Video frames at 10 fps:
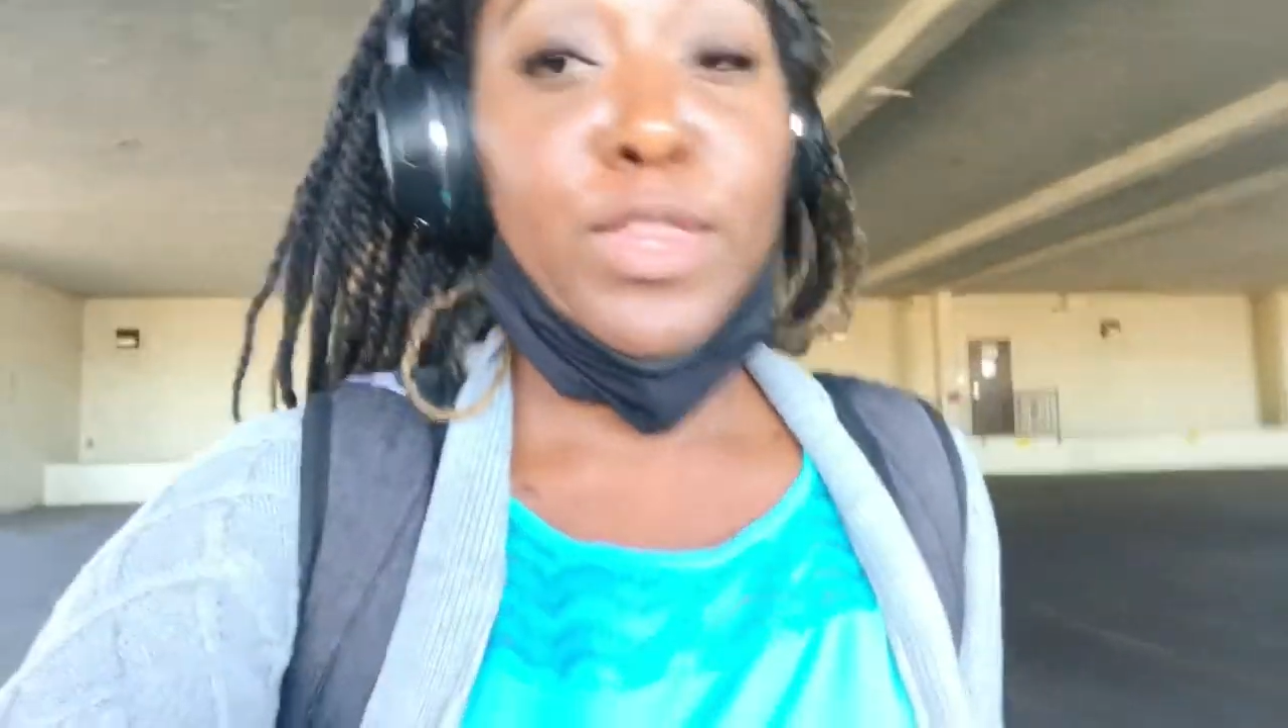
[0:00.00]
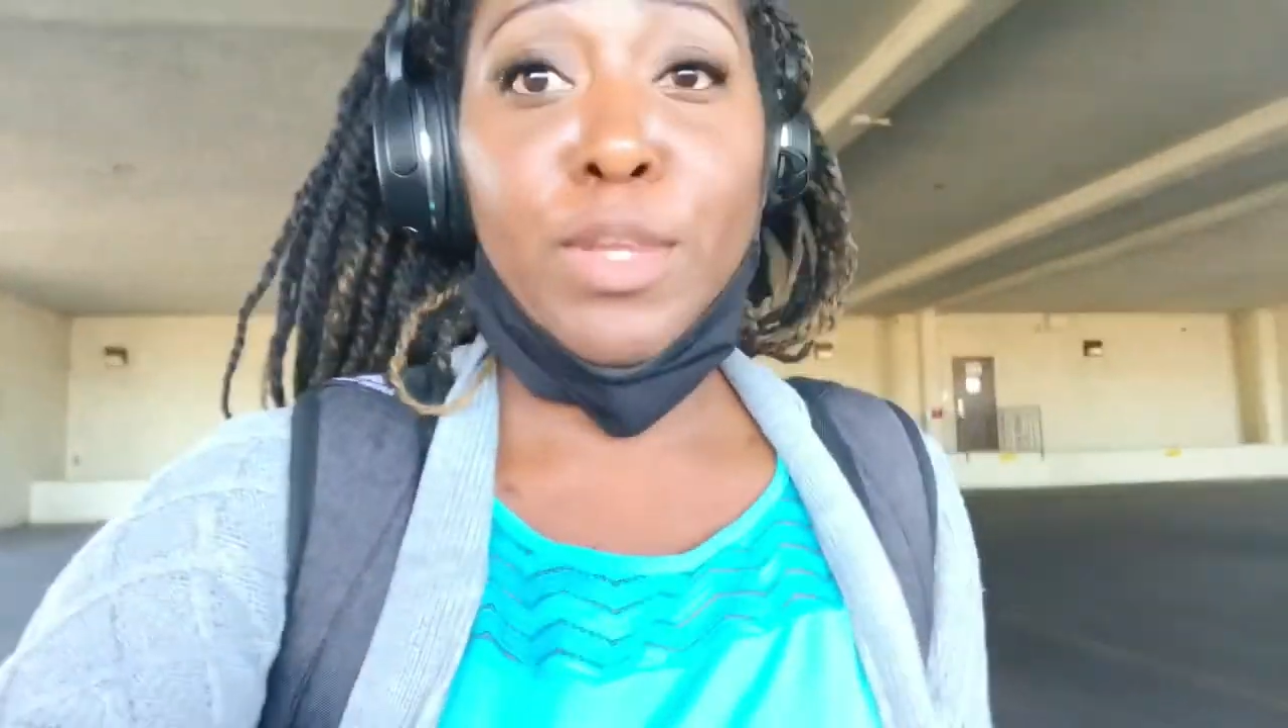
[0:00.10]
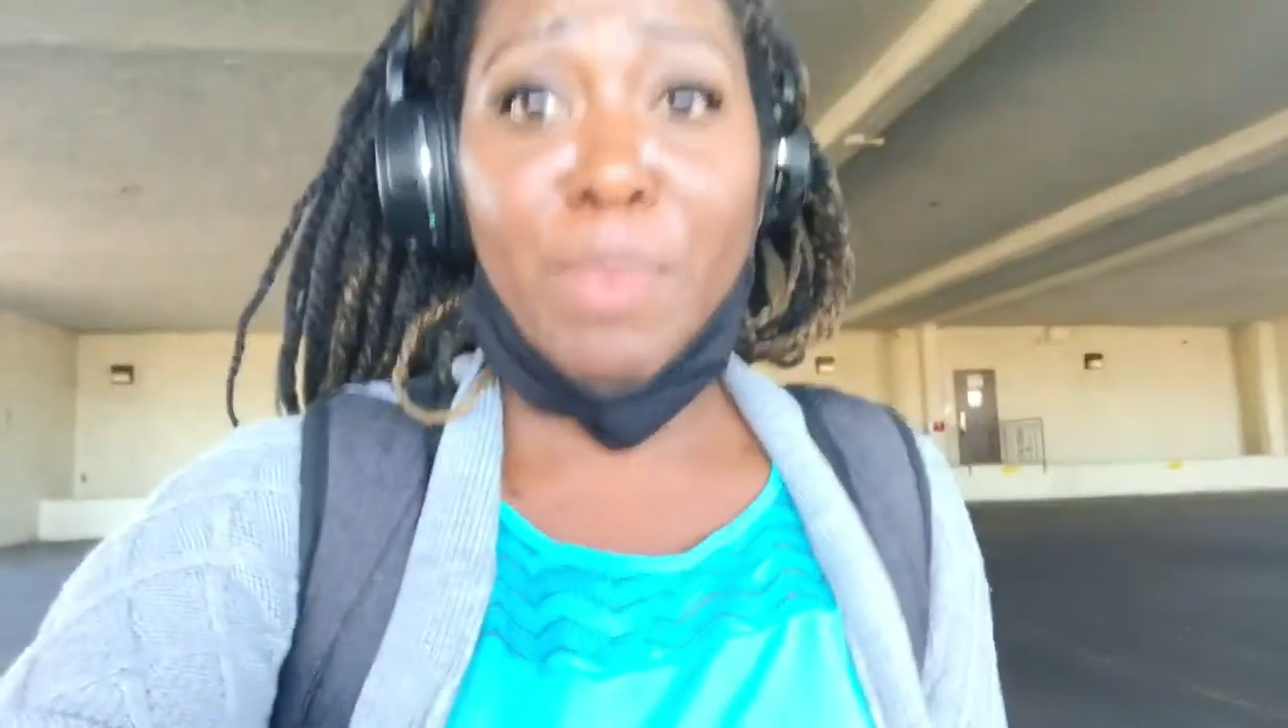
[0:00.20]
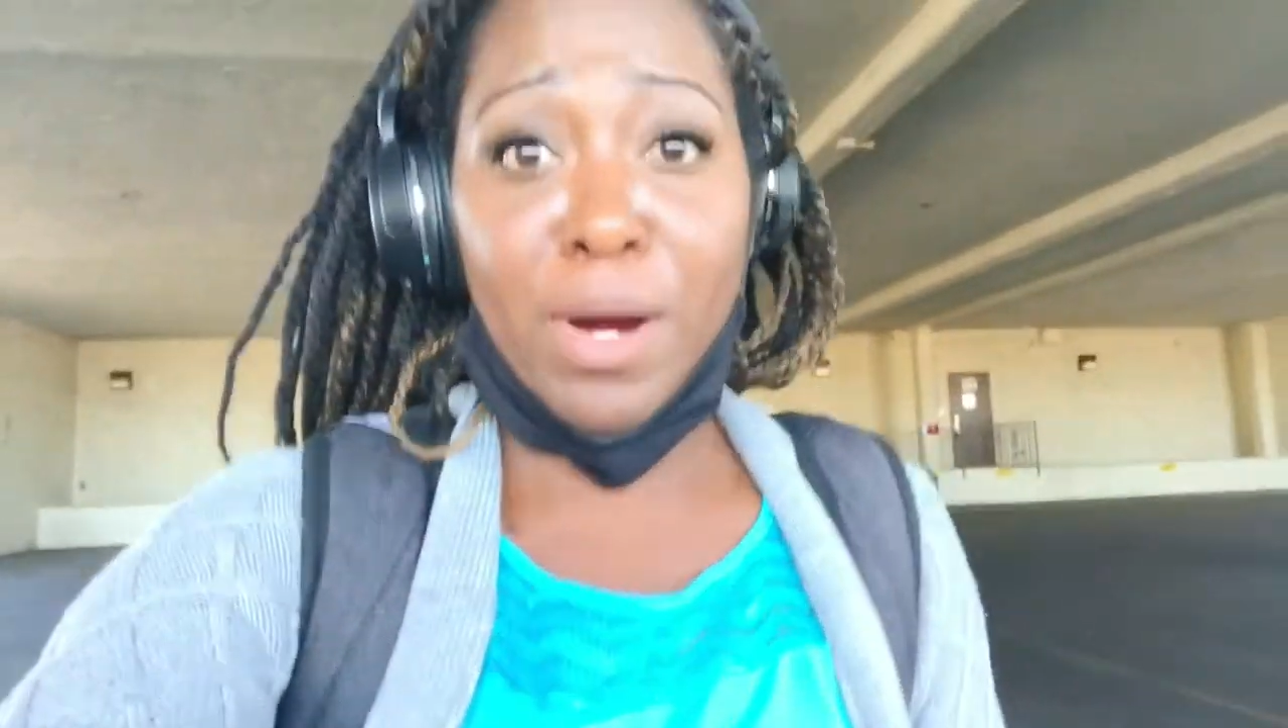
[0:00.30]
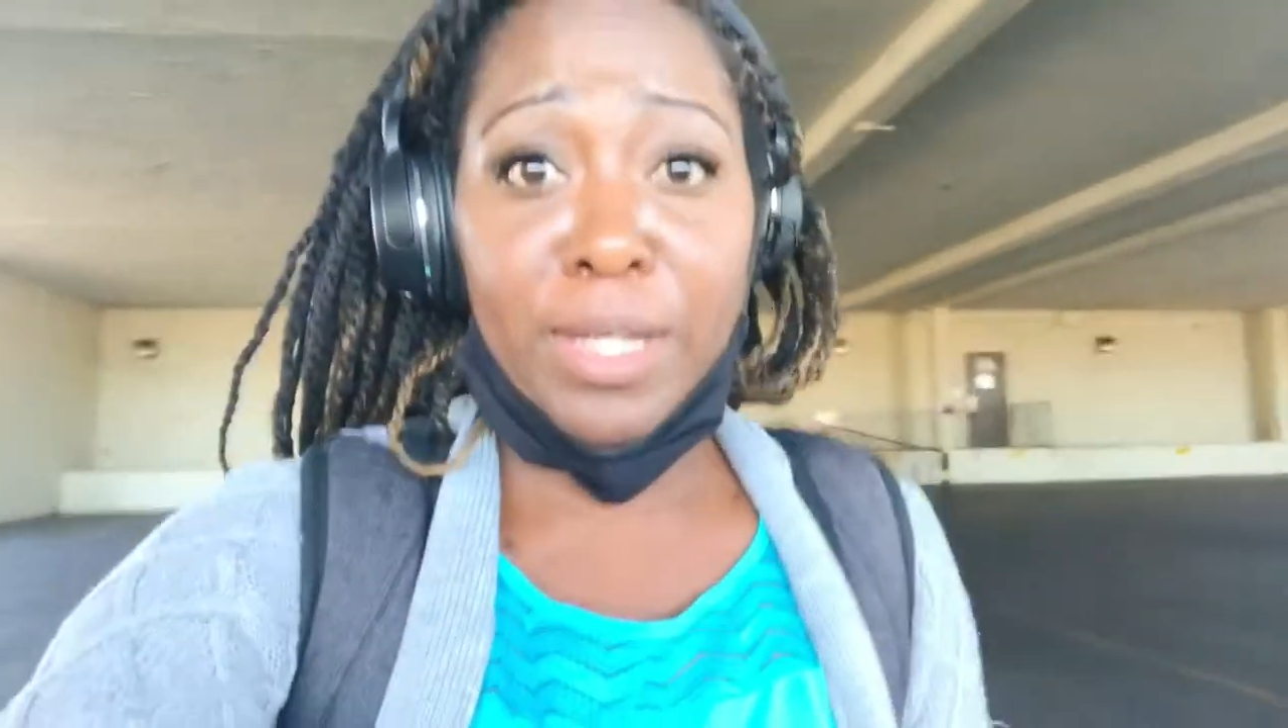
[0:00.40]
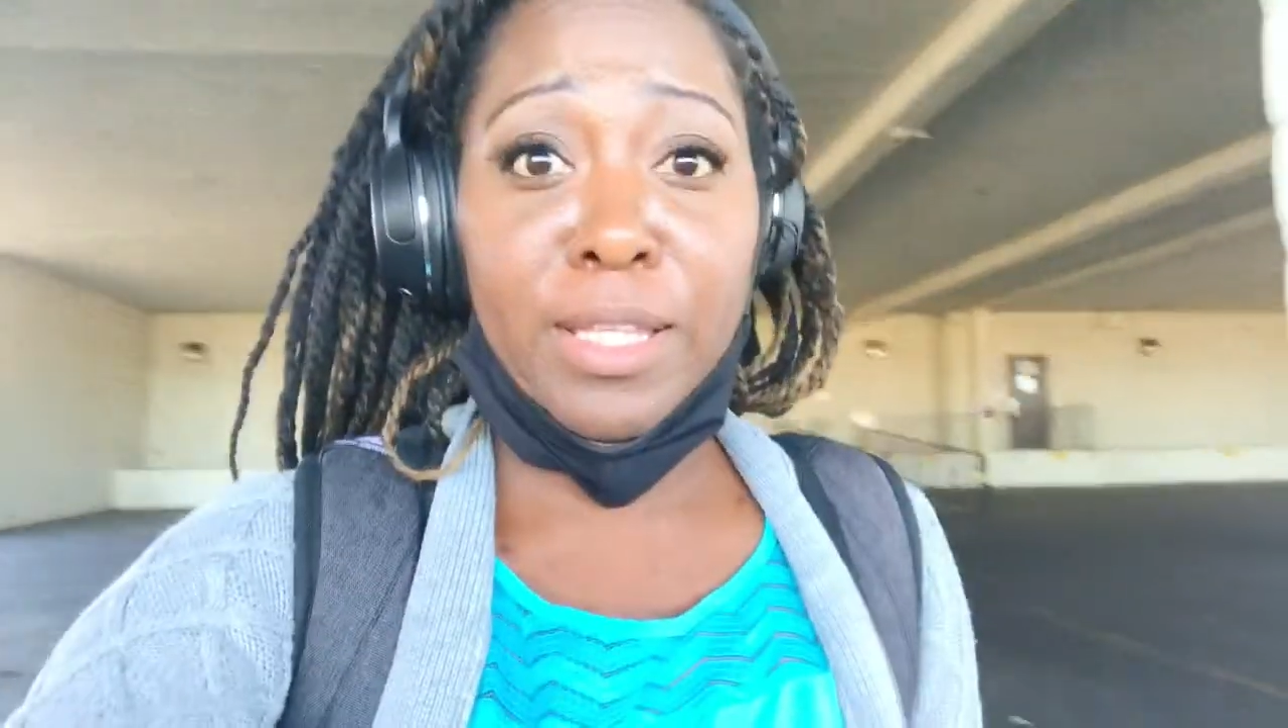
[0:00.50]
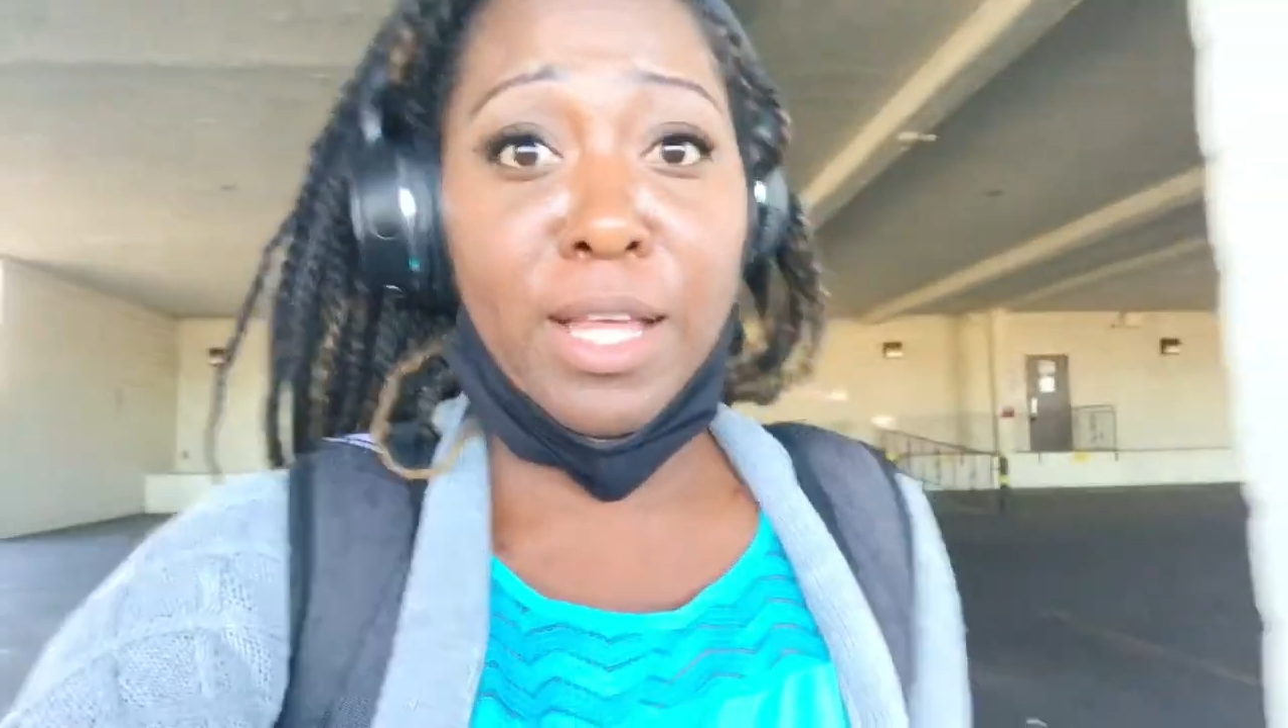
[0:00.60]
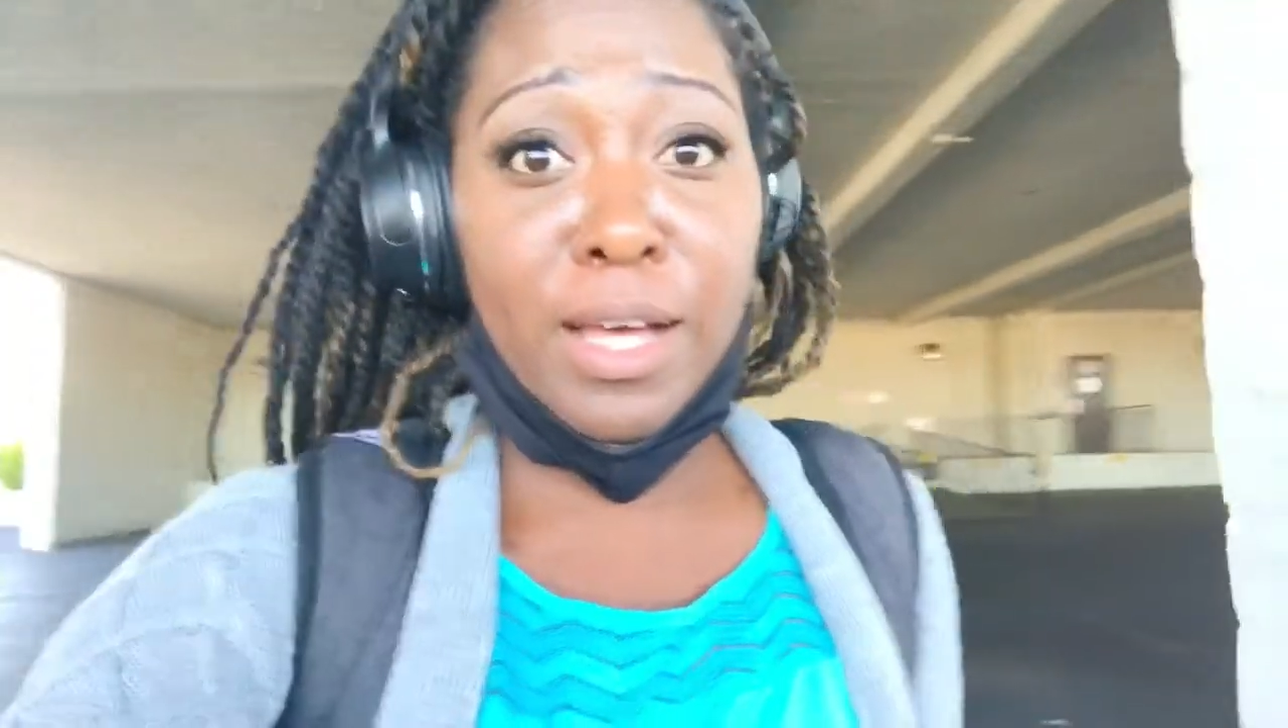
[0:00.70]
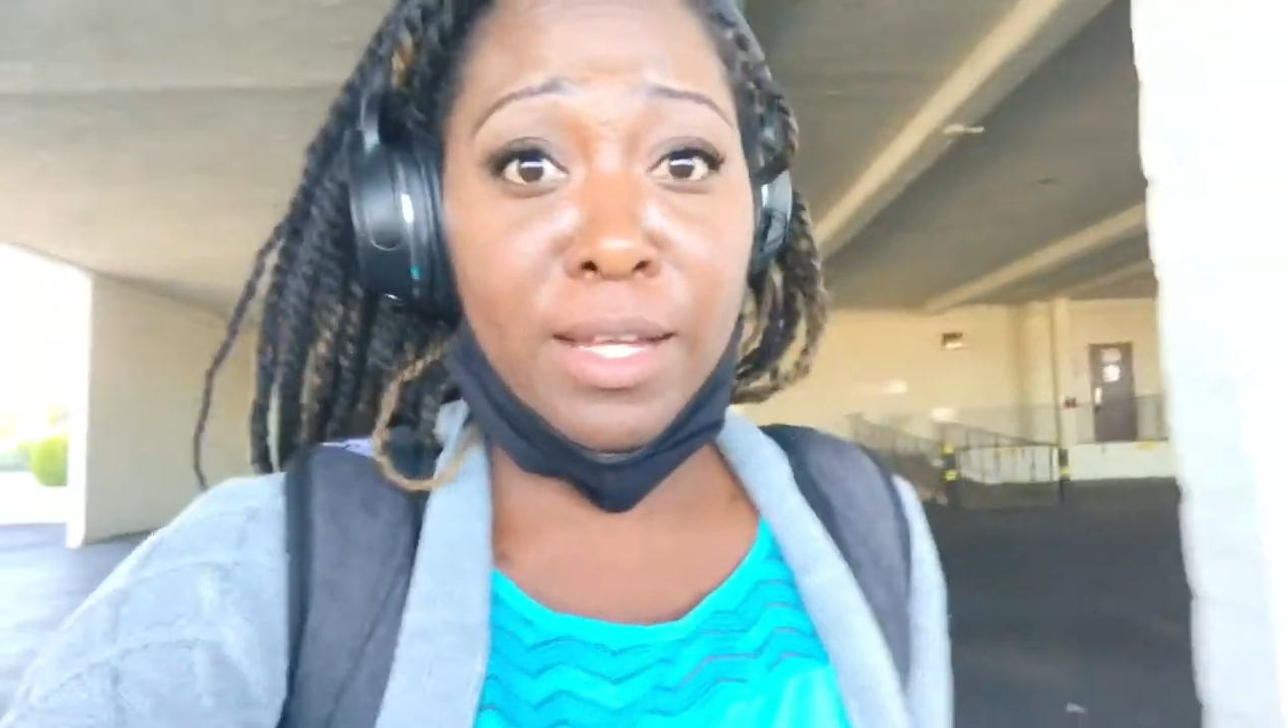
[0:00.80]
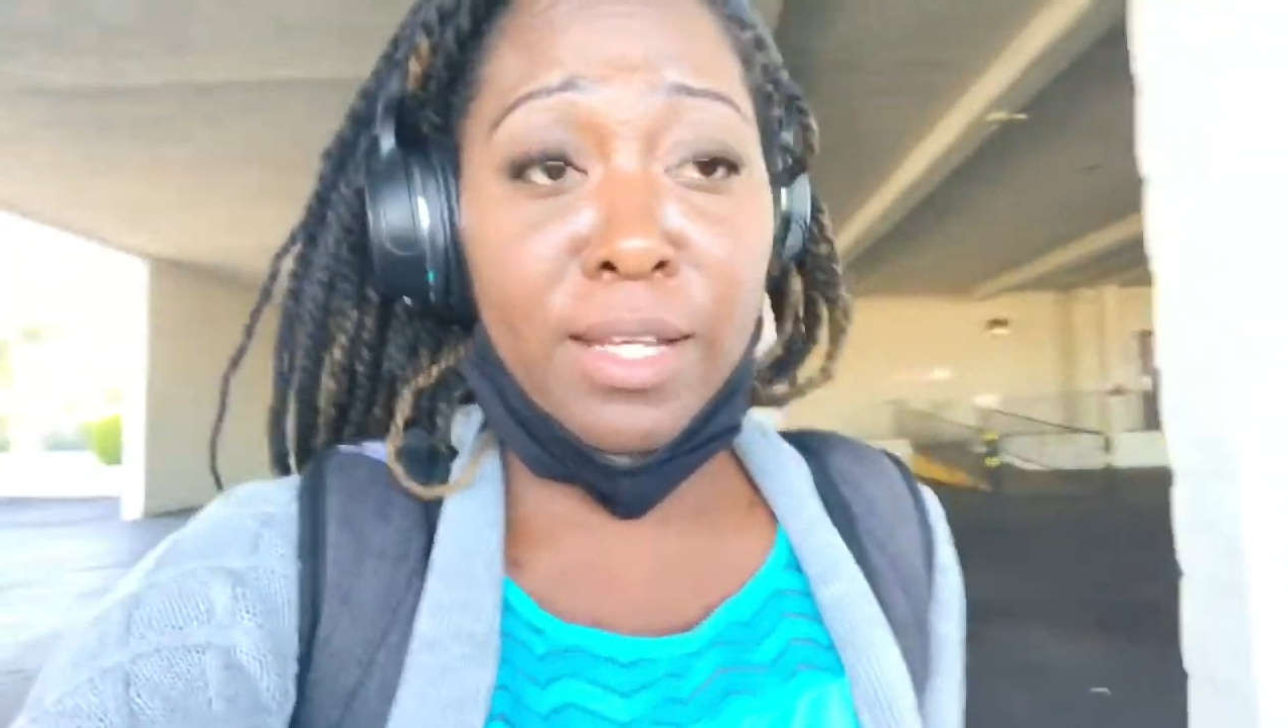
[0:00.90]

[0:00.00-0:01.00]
the parking lot.